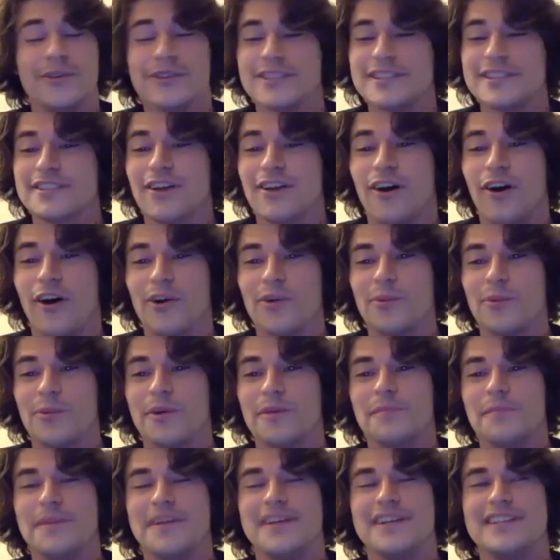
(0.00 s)
is a hard
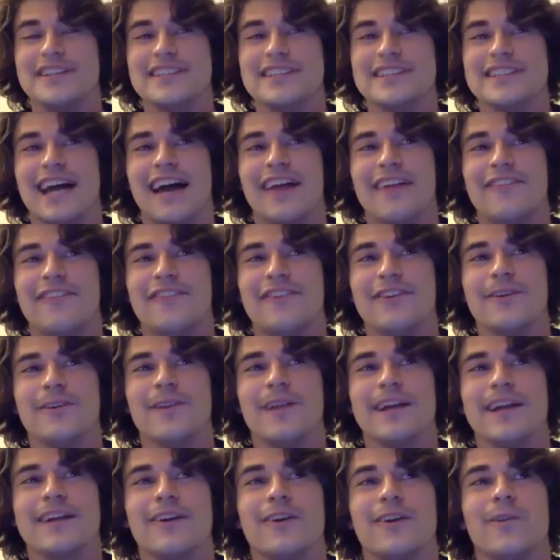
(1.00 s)
one, because I feel
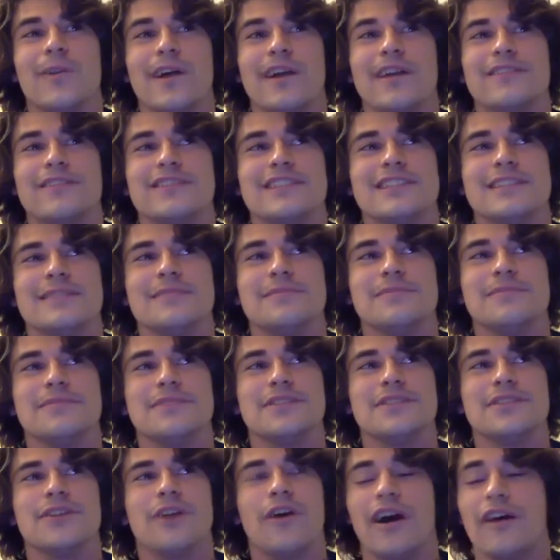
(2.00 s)
like a lot of
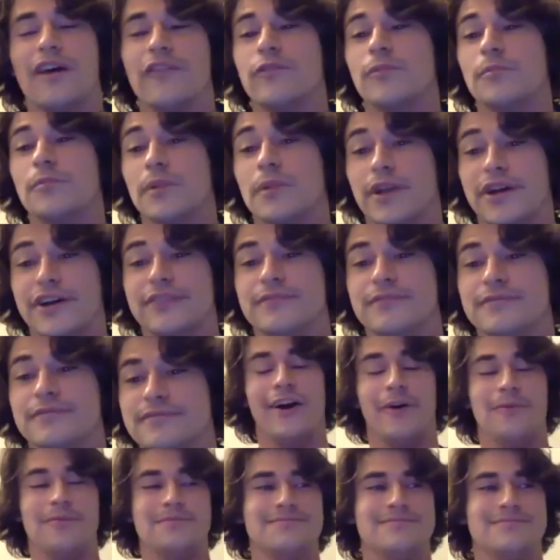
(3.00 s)
teams are out for blood.
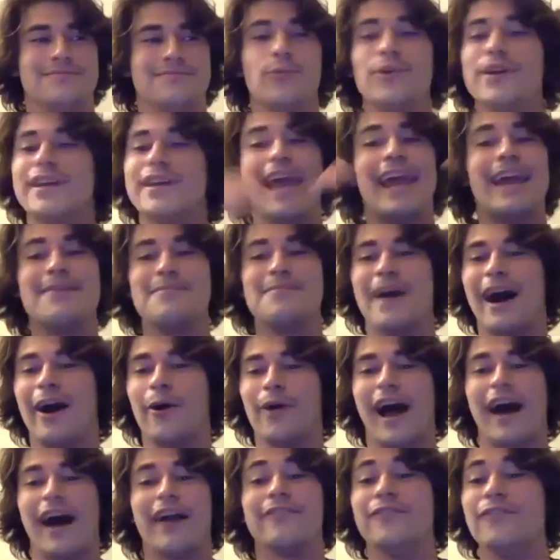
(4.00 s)
We came out
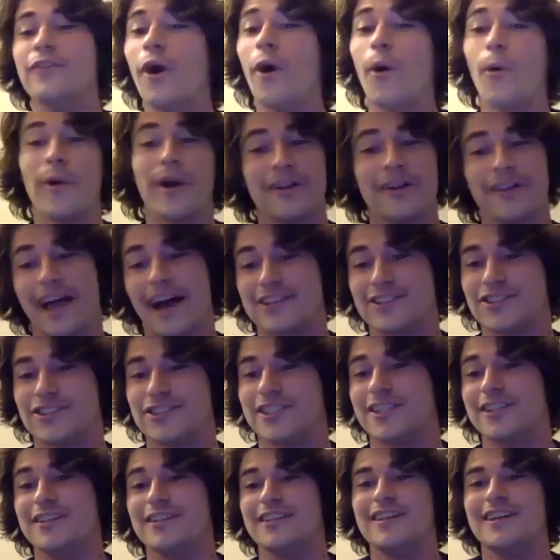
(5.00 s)
of nowhere last
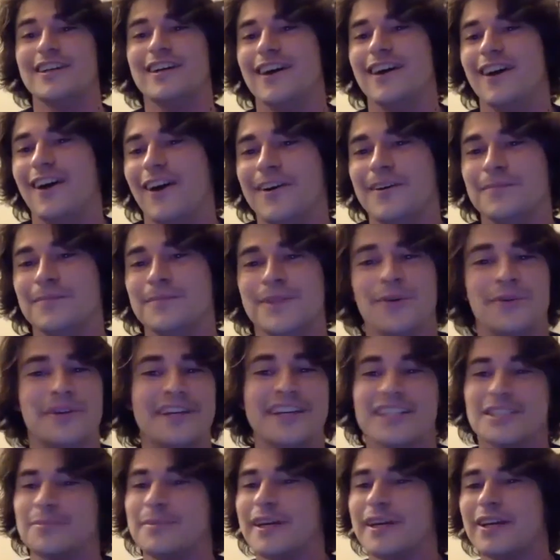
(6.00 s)
year.
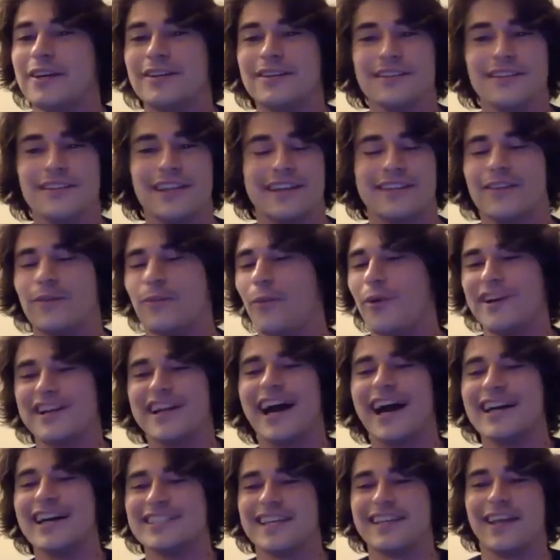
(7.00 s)
ESPN, like the one guy
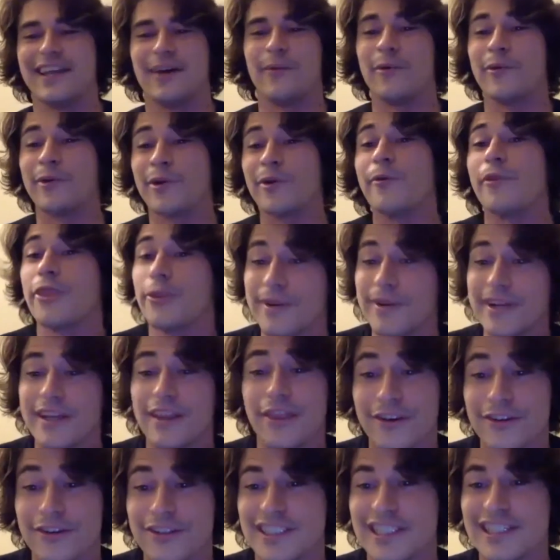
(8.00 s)
said that we were going to go
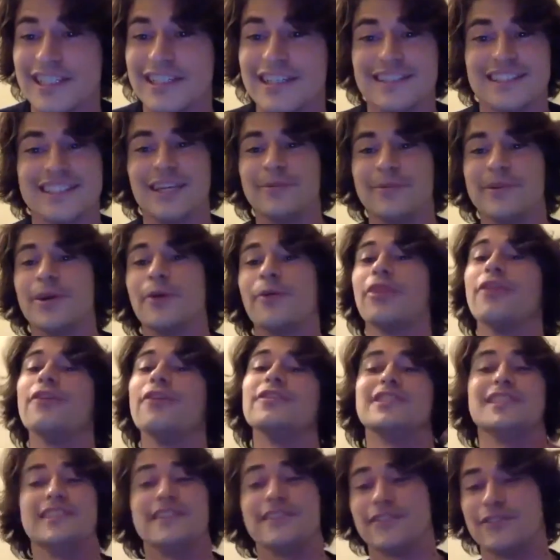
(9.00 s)
3-13, and instead we go
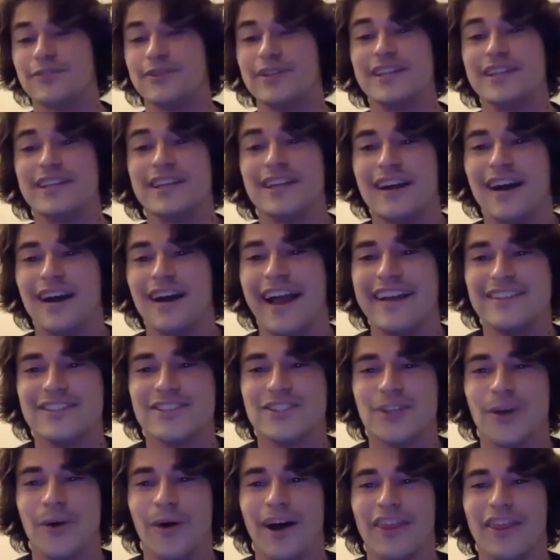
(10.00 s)
13-3. And
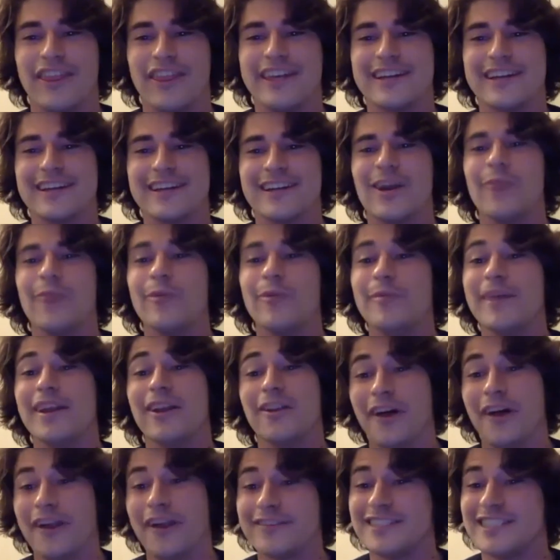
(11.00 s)
so I think we made a
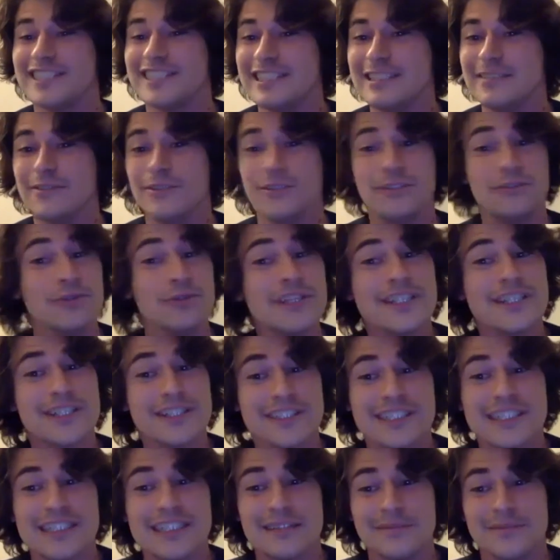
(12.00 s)
lot of really good
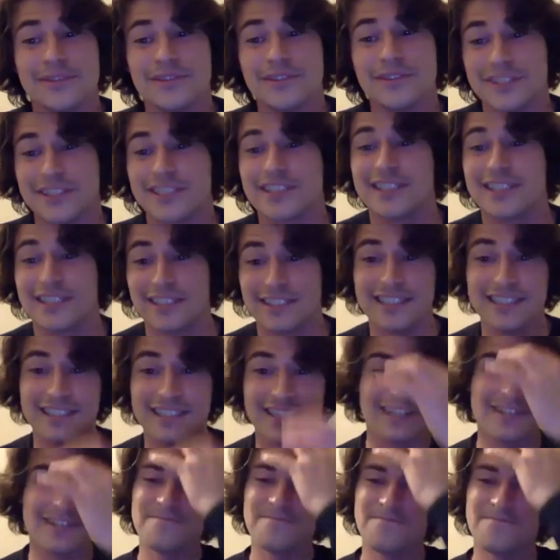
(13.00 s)
teams look
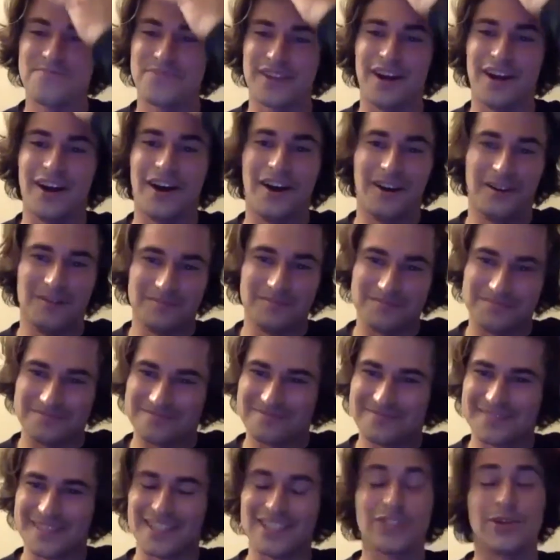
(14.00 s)
silly.
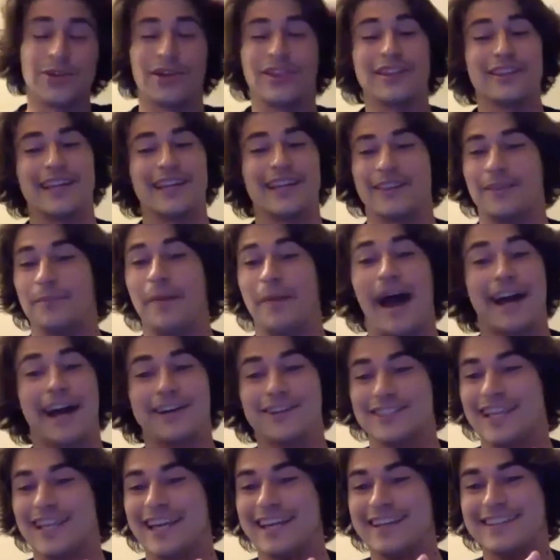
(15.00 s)
So I think like the
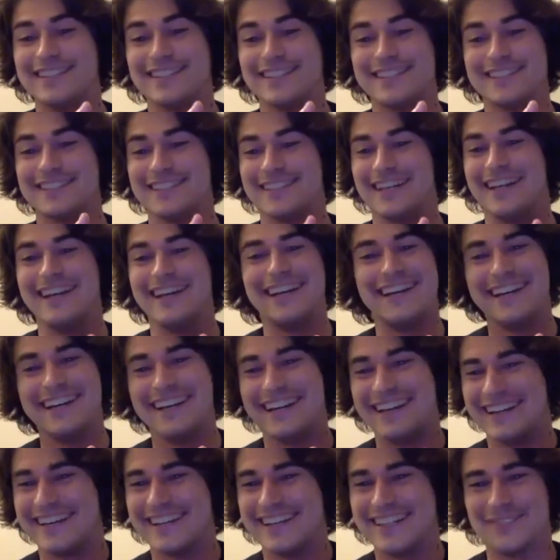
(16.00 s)
Packers hate us
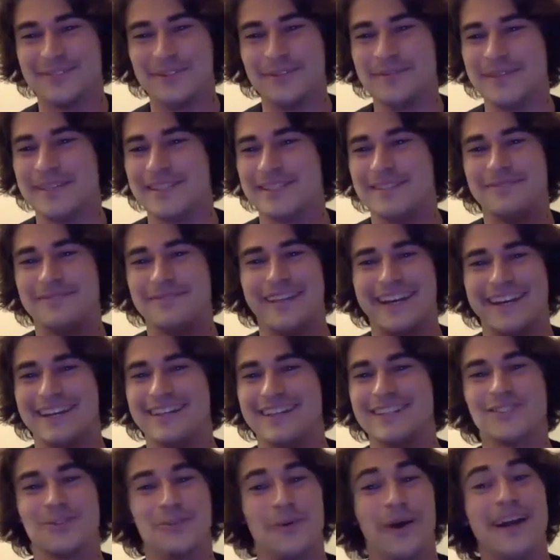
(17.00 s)
because we beat them like
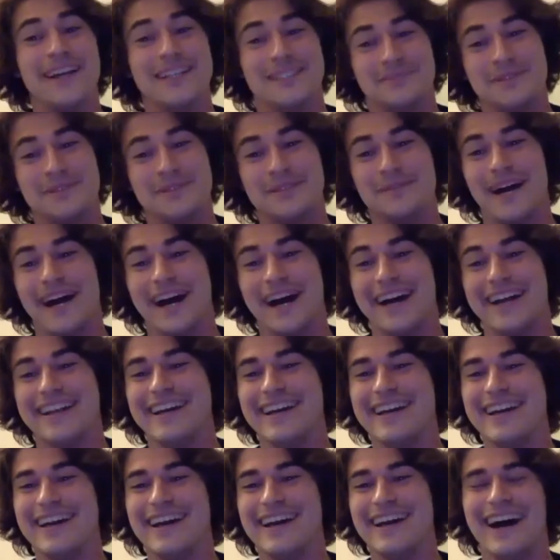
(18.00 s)
twice pretty bad.
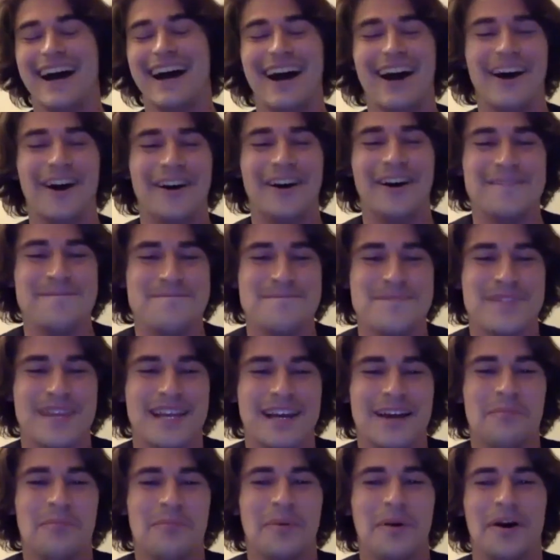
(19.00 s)
And
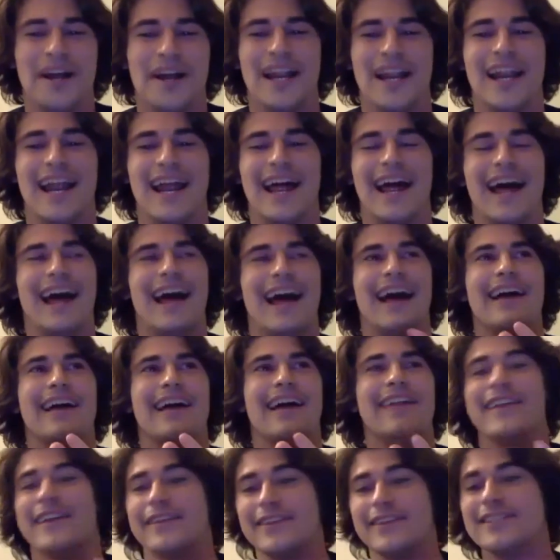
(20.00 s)

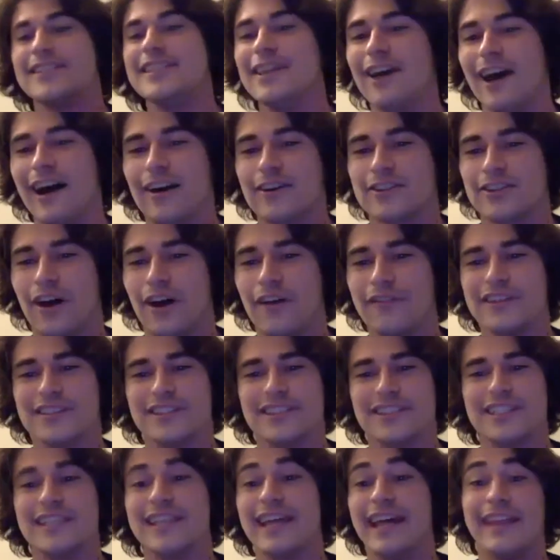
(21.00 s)
like the Seahawks,
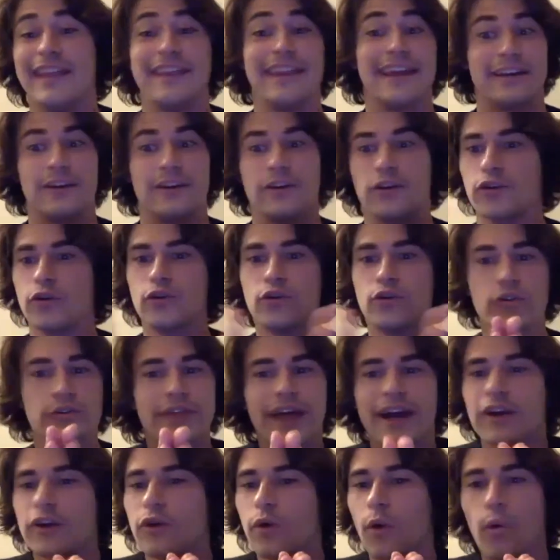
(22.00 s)
obviously
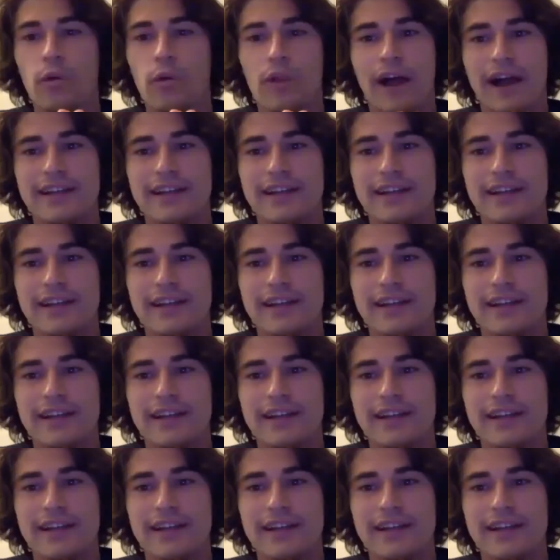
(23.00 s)
that goal line